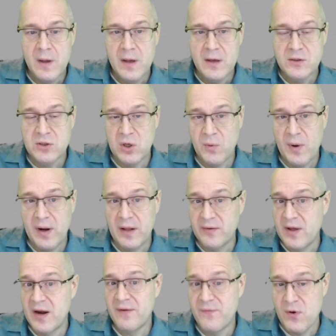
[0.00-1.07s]
So what a
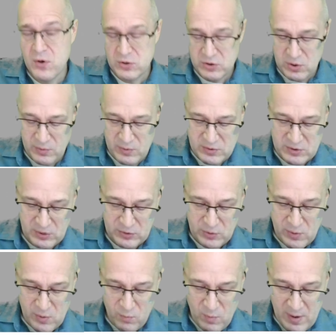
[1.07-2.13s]
lot of folks do is they'll
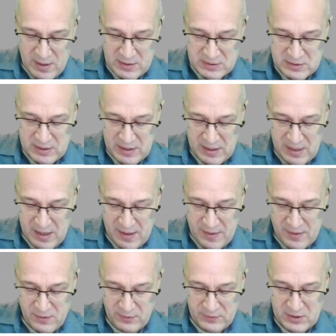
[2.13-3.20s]
do it once, and
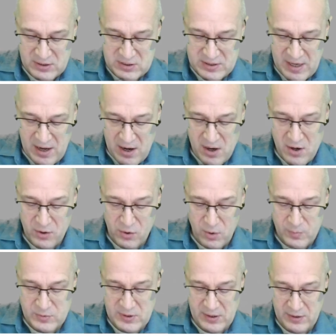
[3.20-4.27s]
then they'll just say R
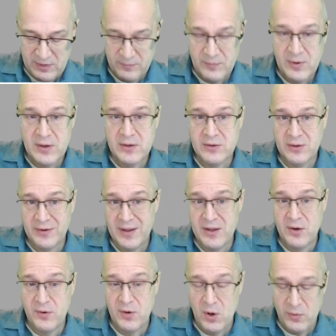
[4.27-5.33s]
groups here. to let
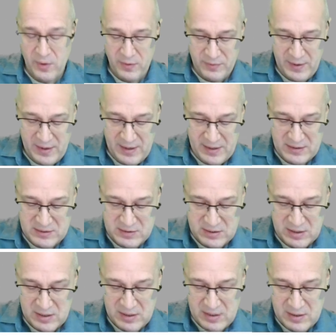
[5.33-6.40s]
you know that these
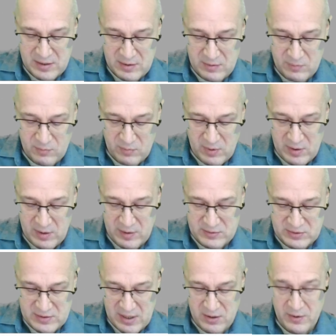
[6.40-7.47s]

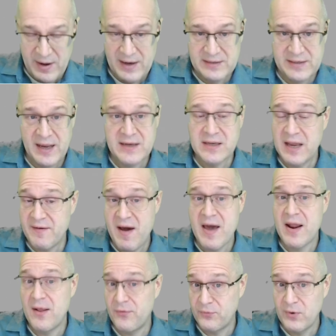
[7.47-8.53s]
cyclohexanes have
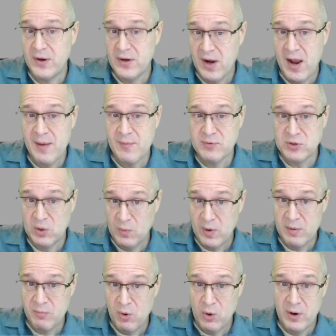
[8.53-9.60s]
added 3 times to
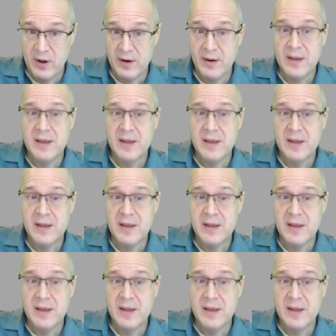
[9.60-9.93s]
one boron.